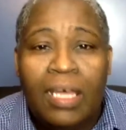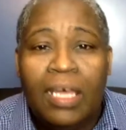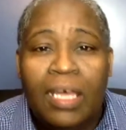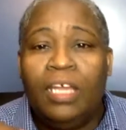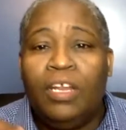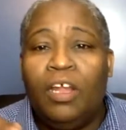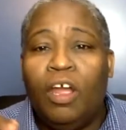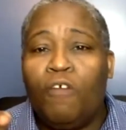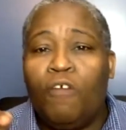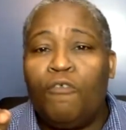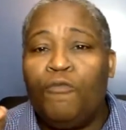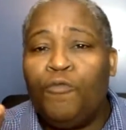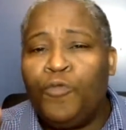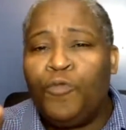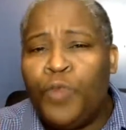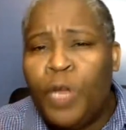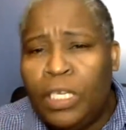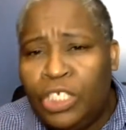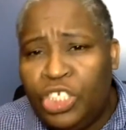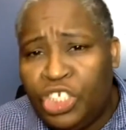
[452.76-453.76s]
in our
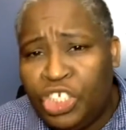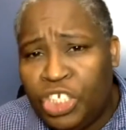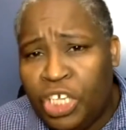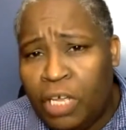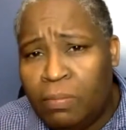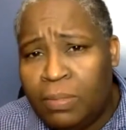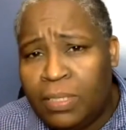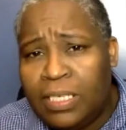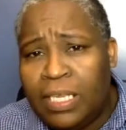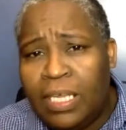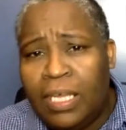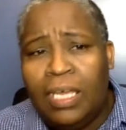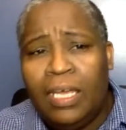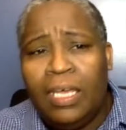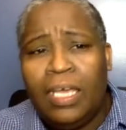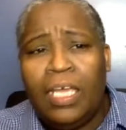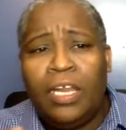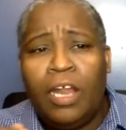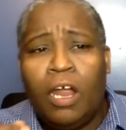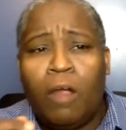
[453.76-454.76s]
friendships,
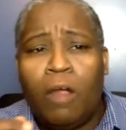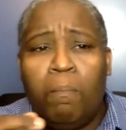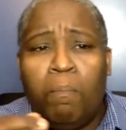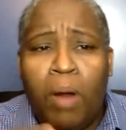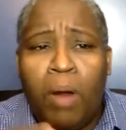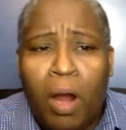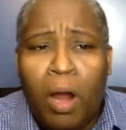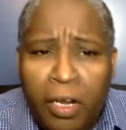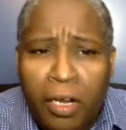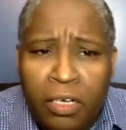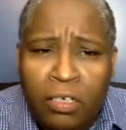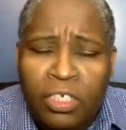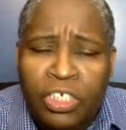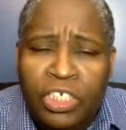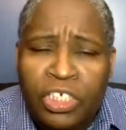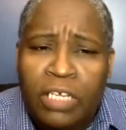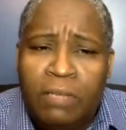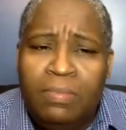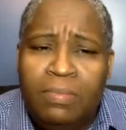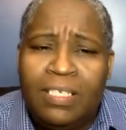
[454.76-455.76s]
in our
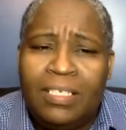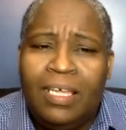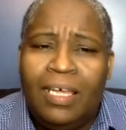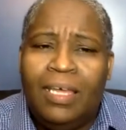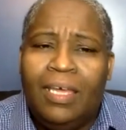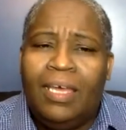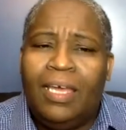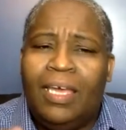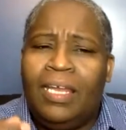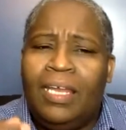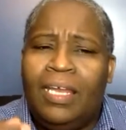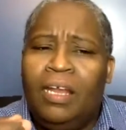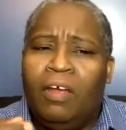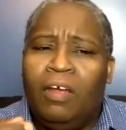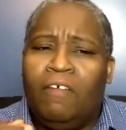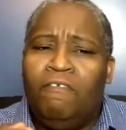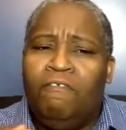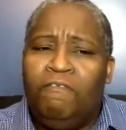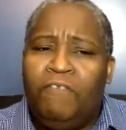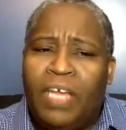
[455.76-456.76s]
partnerships, and in
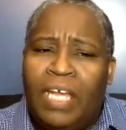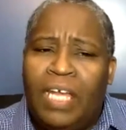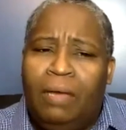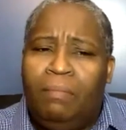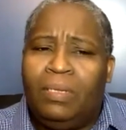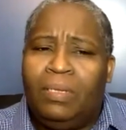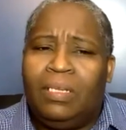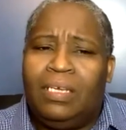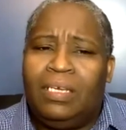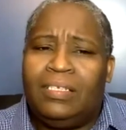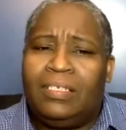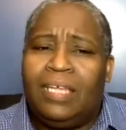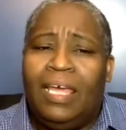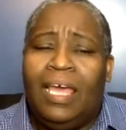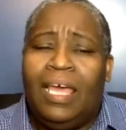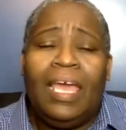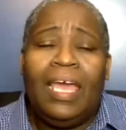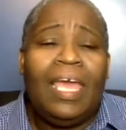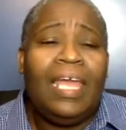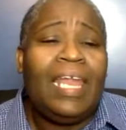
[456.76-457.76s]
our families.
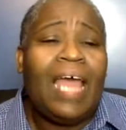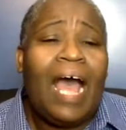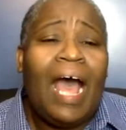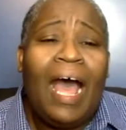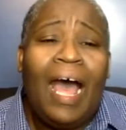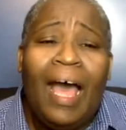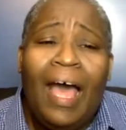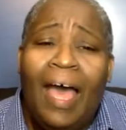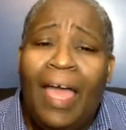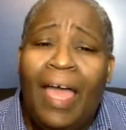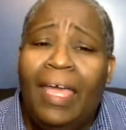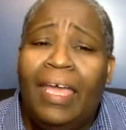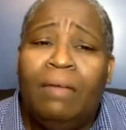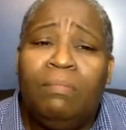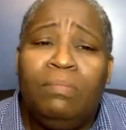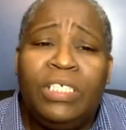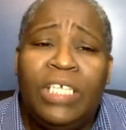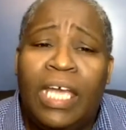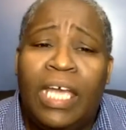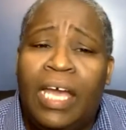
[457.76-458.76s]
And I
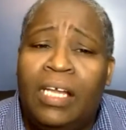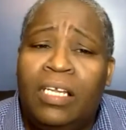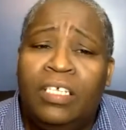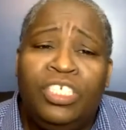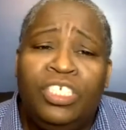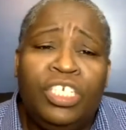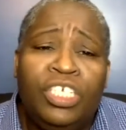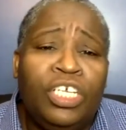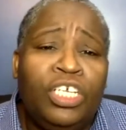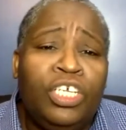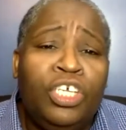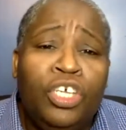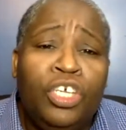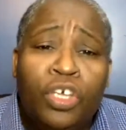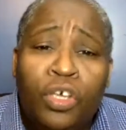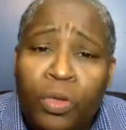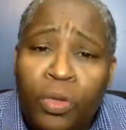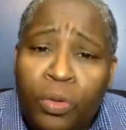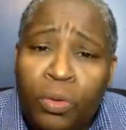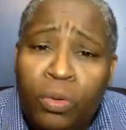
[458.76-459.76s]
am challenging
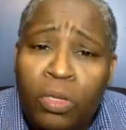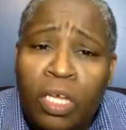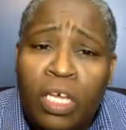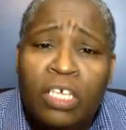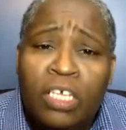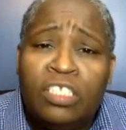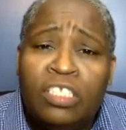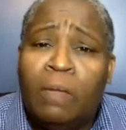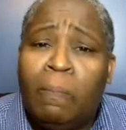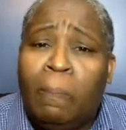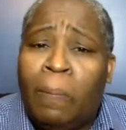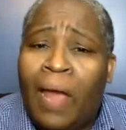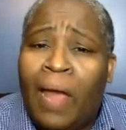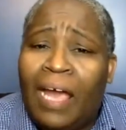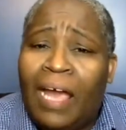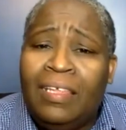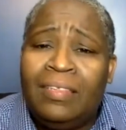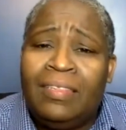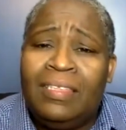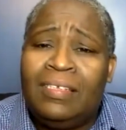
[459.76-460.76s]
you to
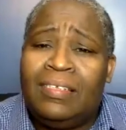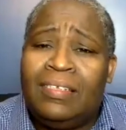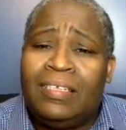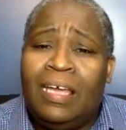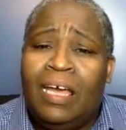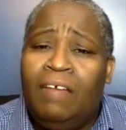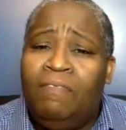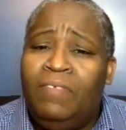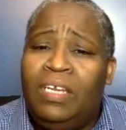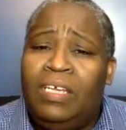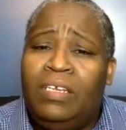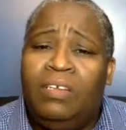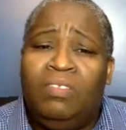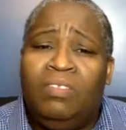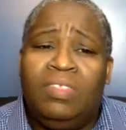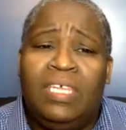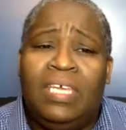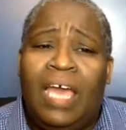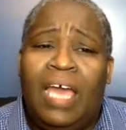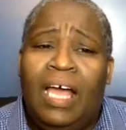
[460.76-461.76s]
practice this covenantal
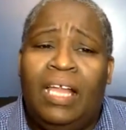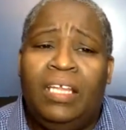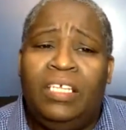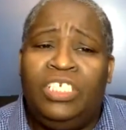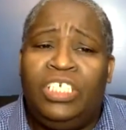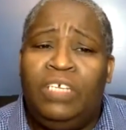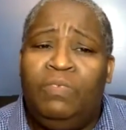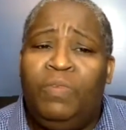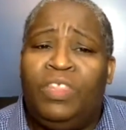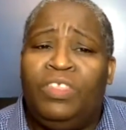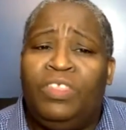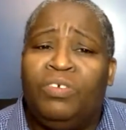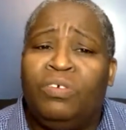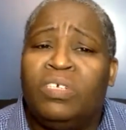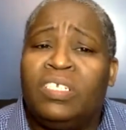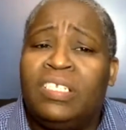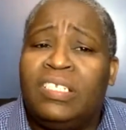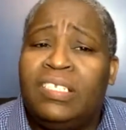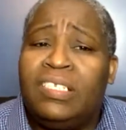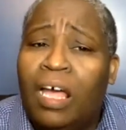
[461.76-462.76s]
theology with
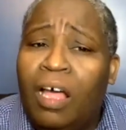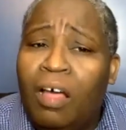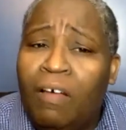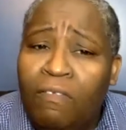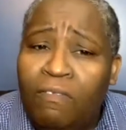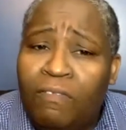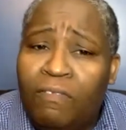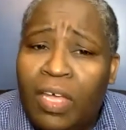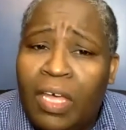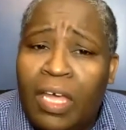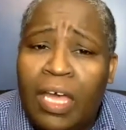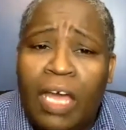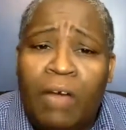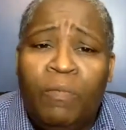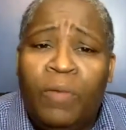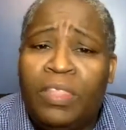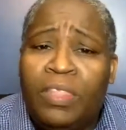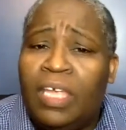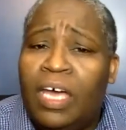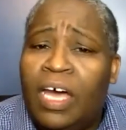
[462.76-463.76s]
yourself and
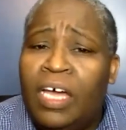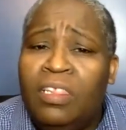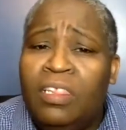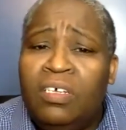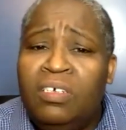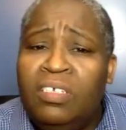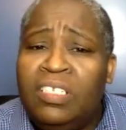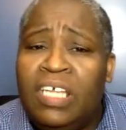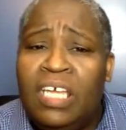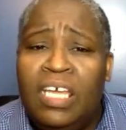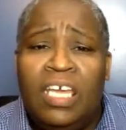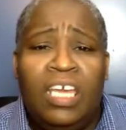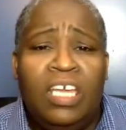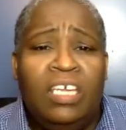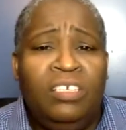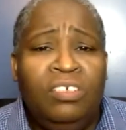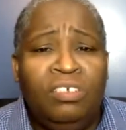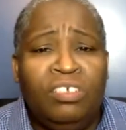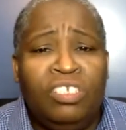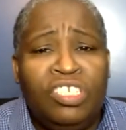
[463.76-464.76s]
with others in
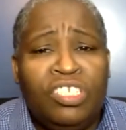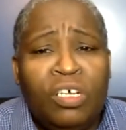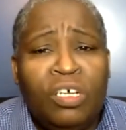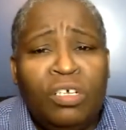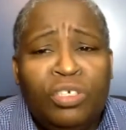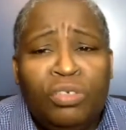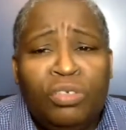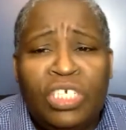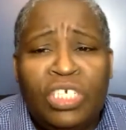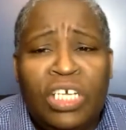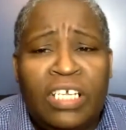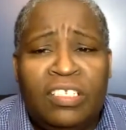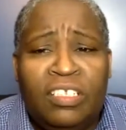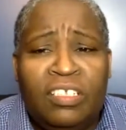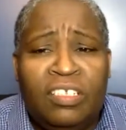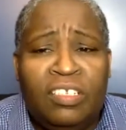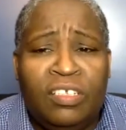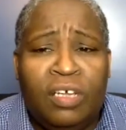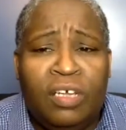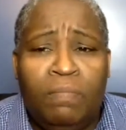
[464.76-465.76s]
your social
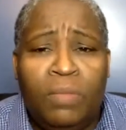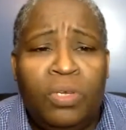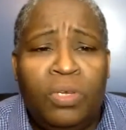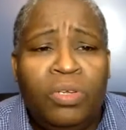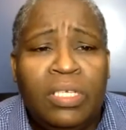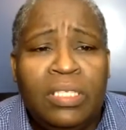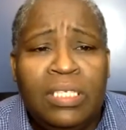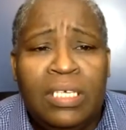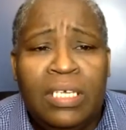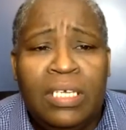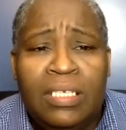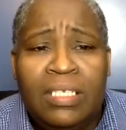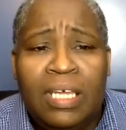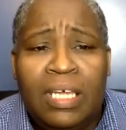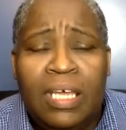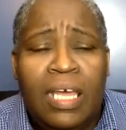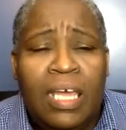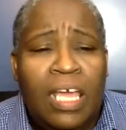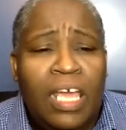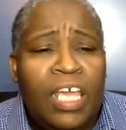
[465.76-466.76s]
justice communities,
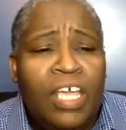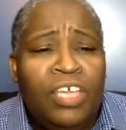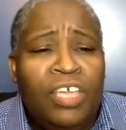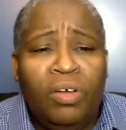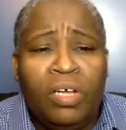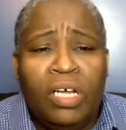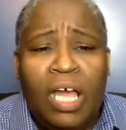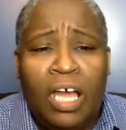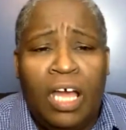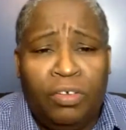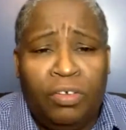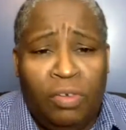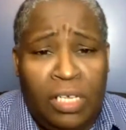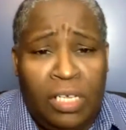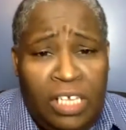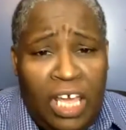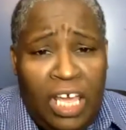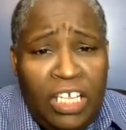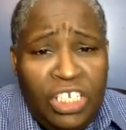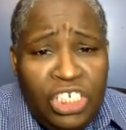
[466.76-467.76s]
in your
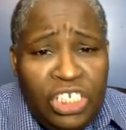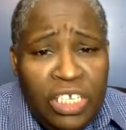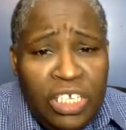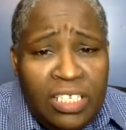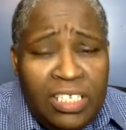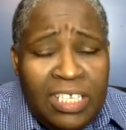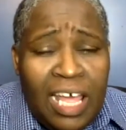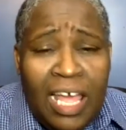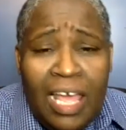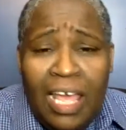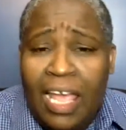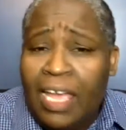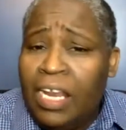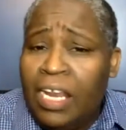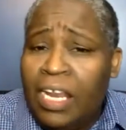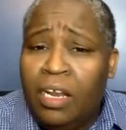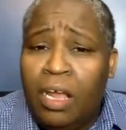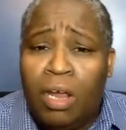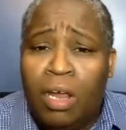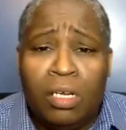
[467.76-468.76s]
congregations, and
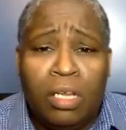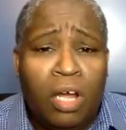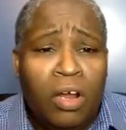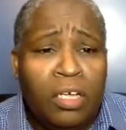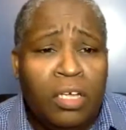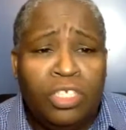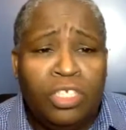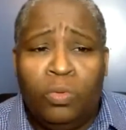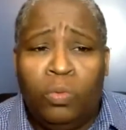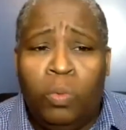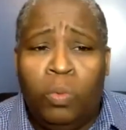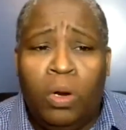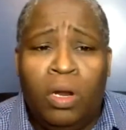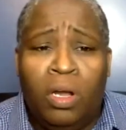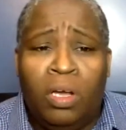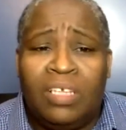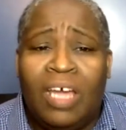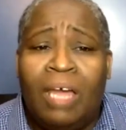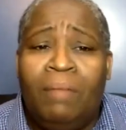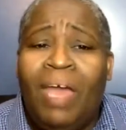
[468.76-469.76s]
in our larger
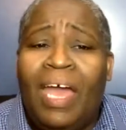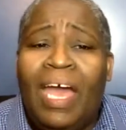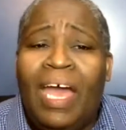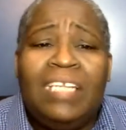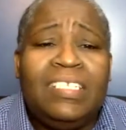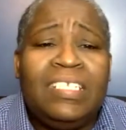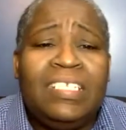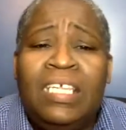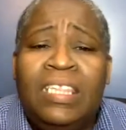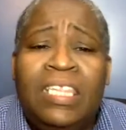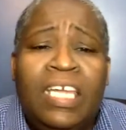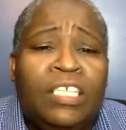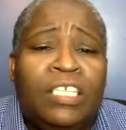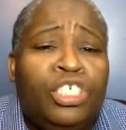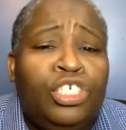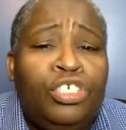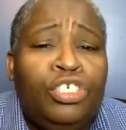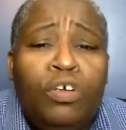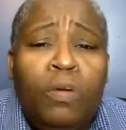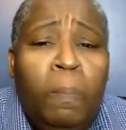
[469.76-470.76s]
world. I'm asking that
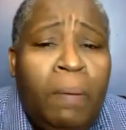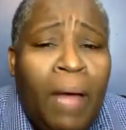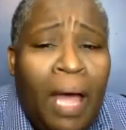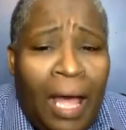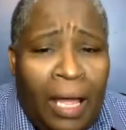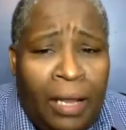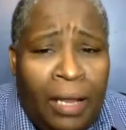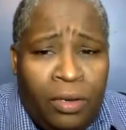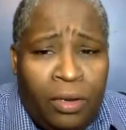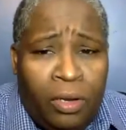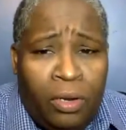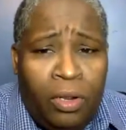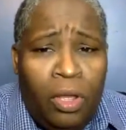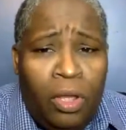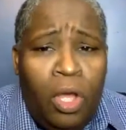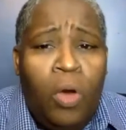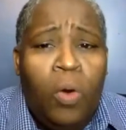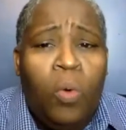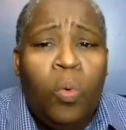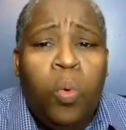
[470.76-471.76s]
you ponder
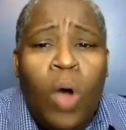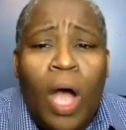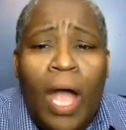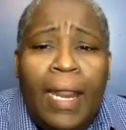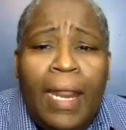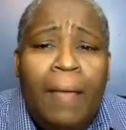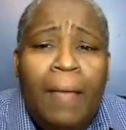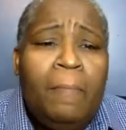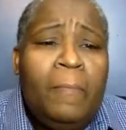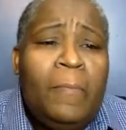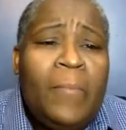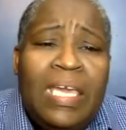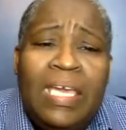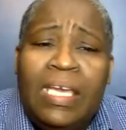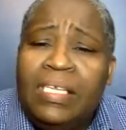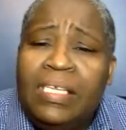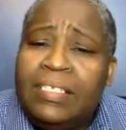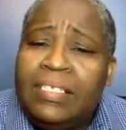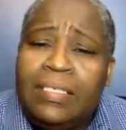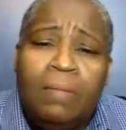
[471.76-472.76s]
what it
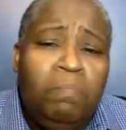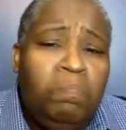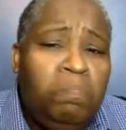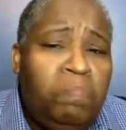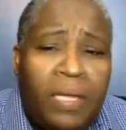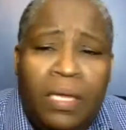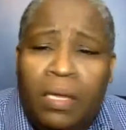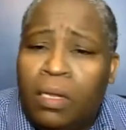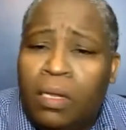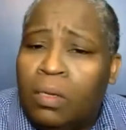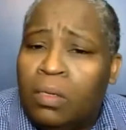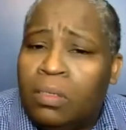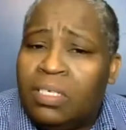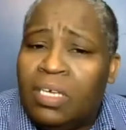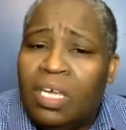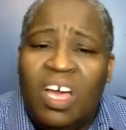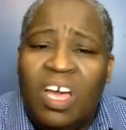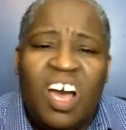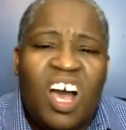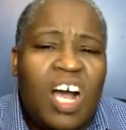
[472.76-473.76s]
means to build
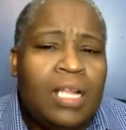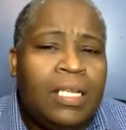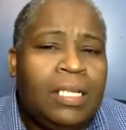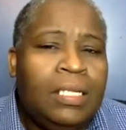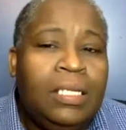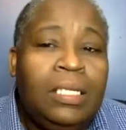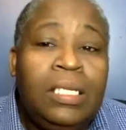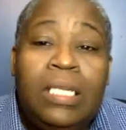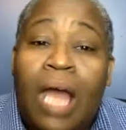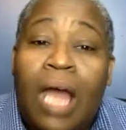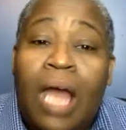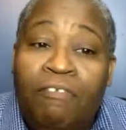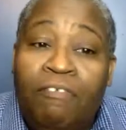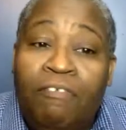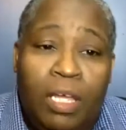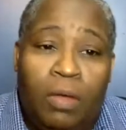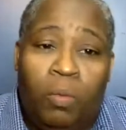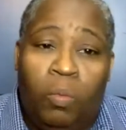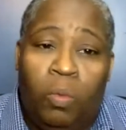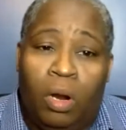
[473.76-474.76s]
a
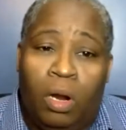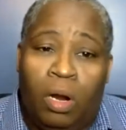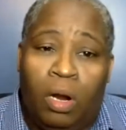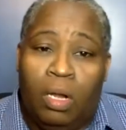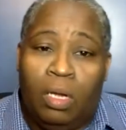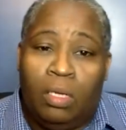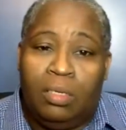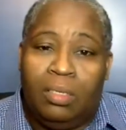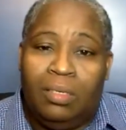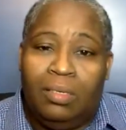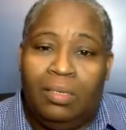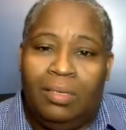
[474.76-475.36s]
loving world.